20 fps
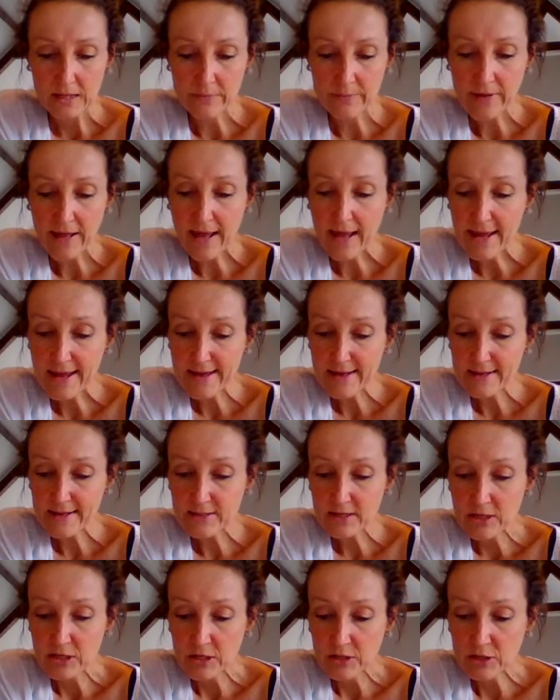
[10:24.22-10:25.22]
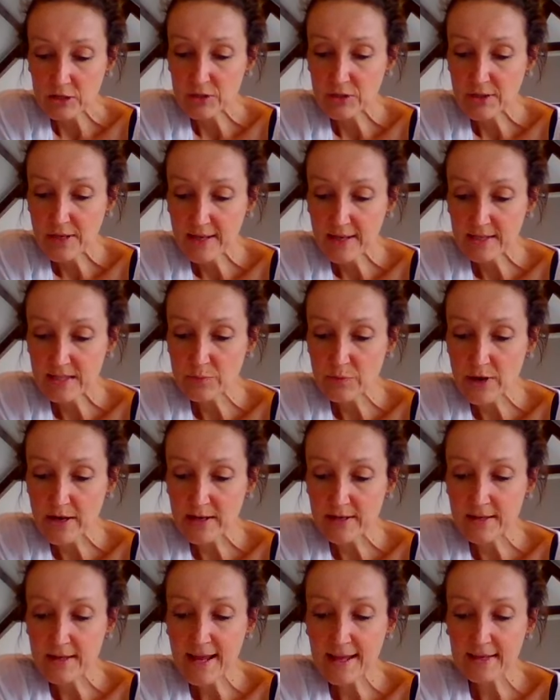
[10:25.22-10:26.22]
Number 8, do they
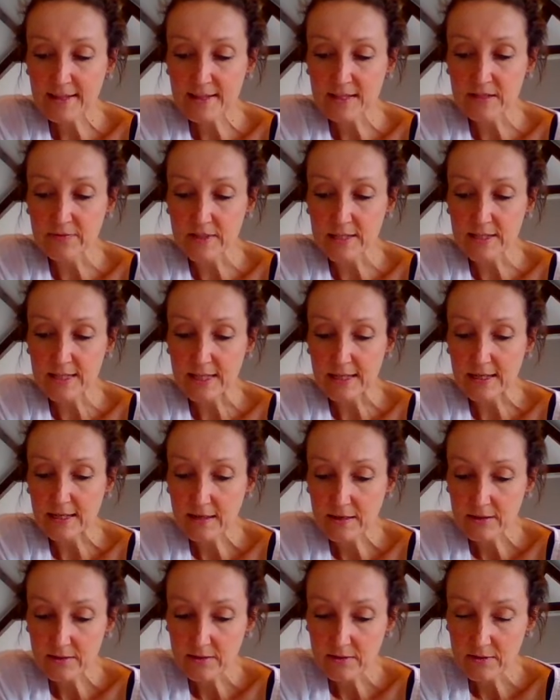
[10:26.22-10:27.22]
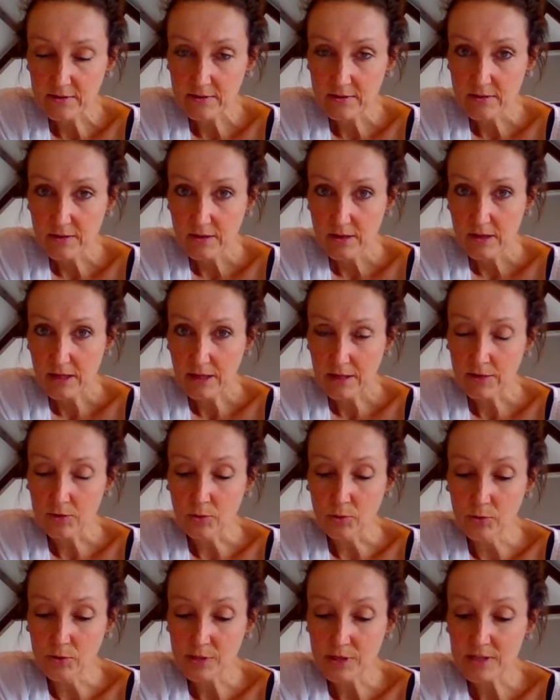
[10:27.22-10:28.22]
spread negativity in
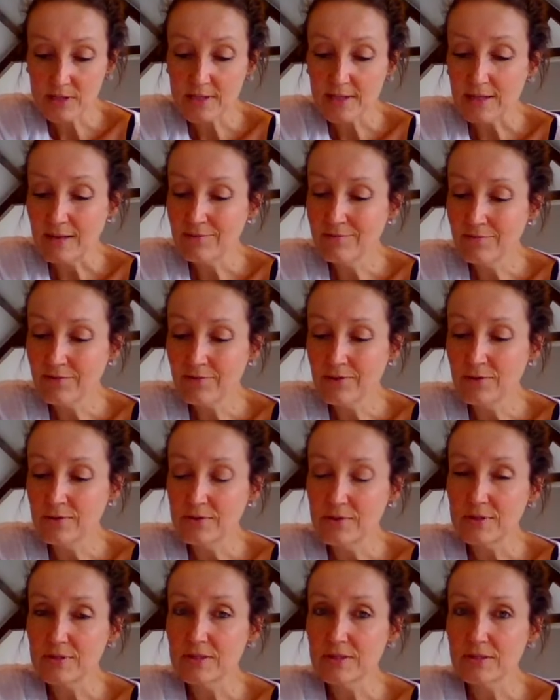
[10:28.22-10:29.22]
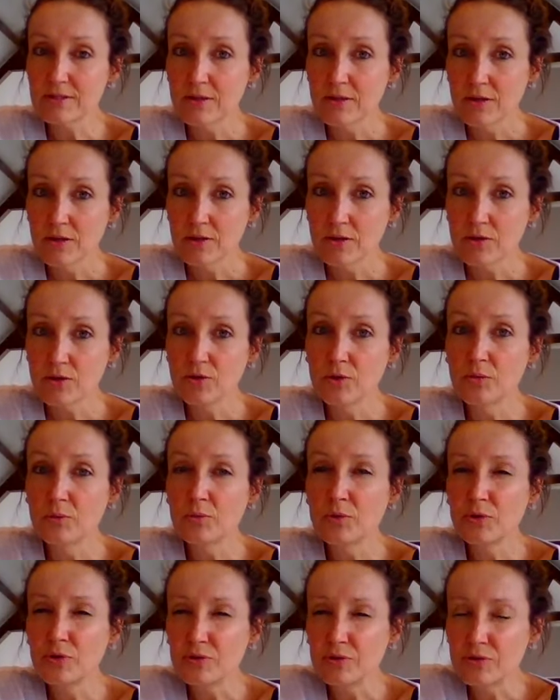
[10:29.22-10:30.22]
order to influence
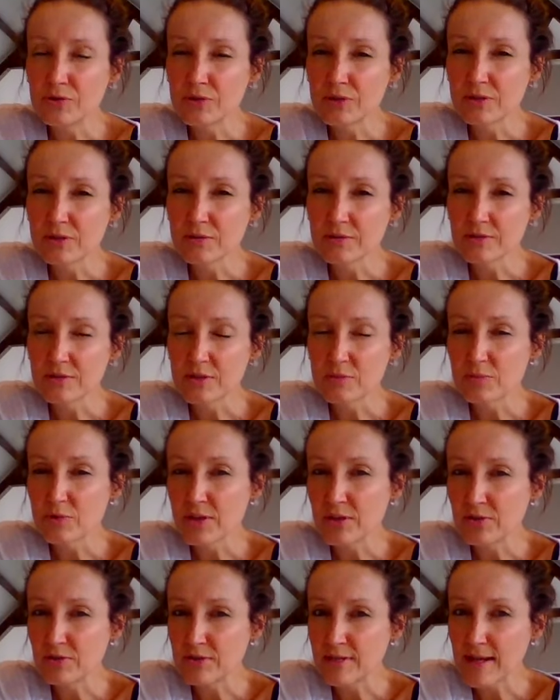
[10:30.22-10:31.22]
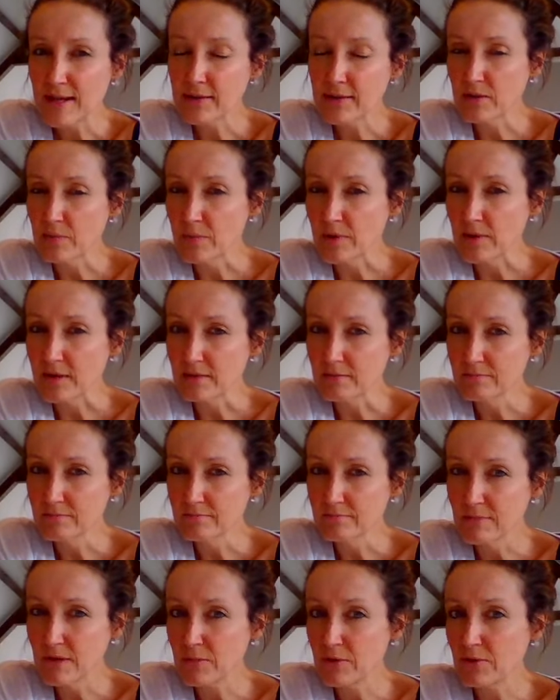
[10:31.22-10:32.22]
your mood, to bring you down a bit?
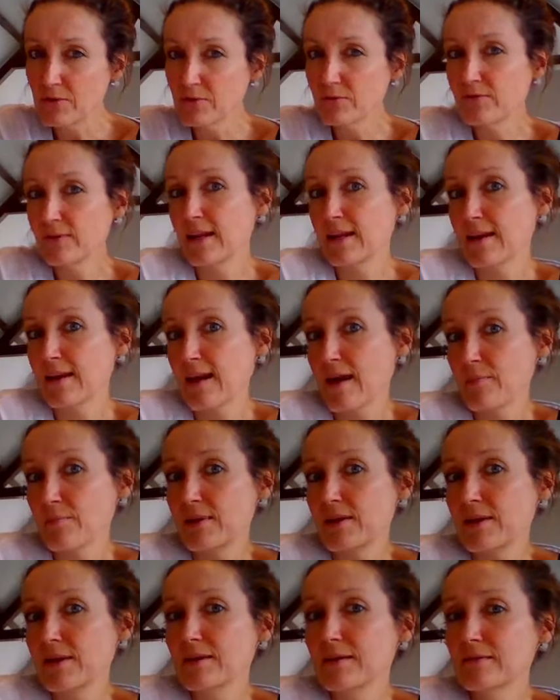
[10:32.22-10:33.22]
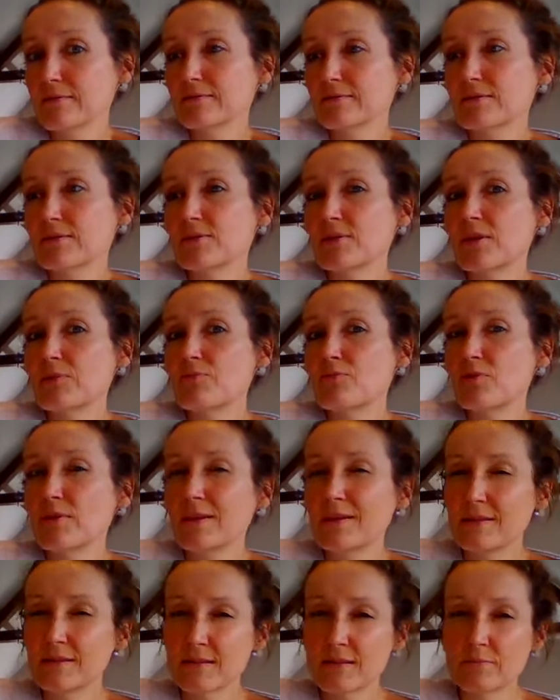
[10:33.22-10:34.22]
Maybe you're feeling happy, so they bring
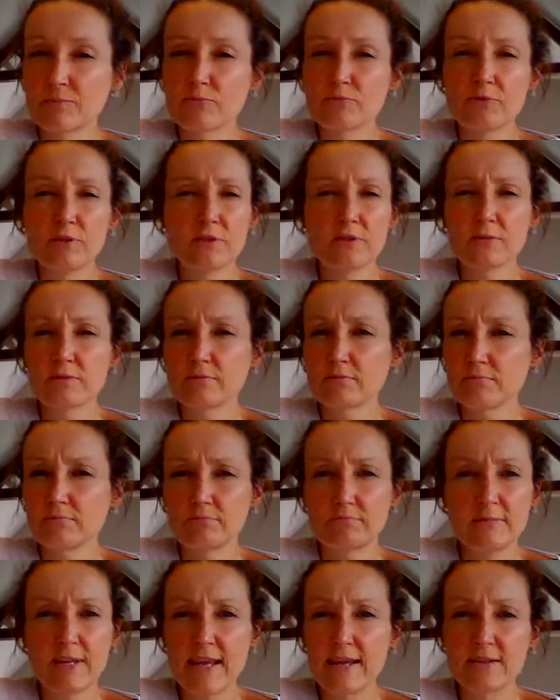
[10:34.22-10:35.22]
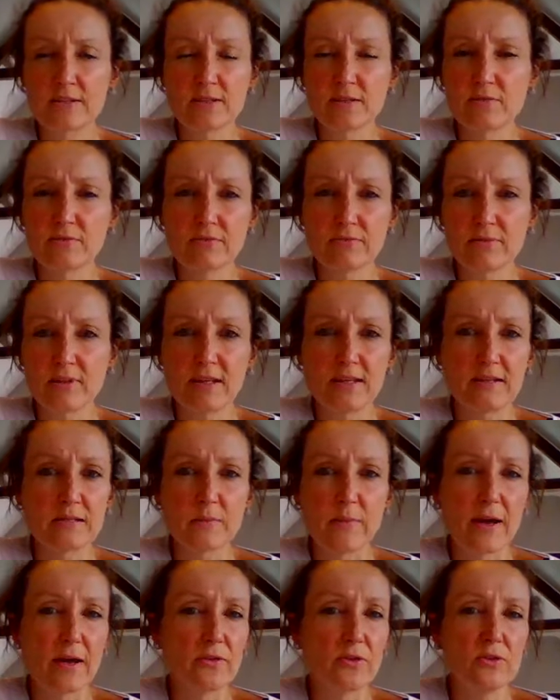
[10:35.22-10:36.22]
in some real negative things
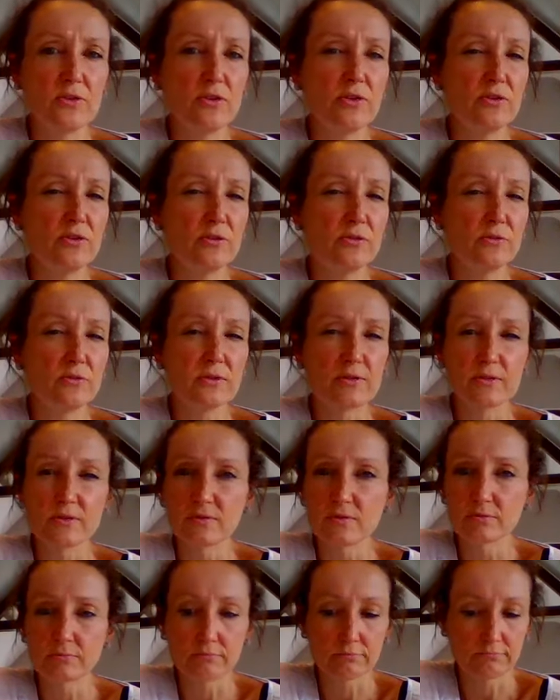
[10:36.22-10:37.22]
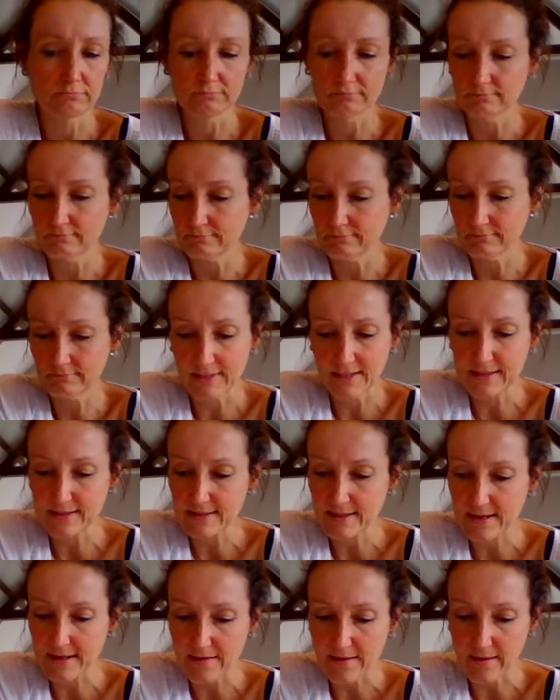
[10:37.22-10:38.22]
about the news or
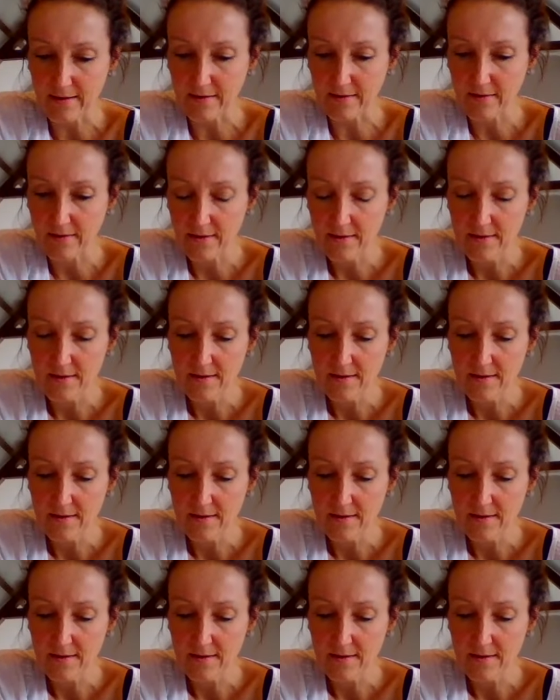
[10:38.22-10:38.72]
things like that.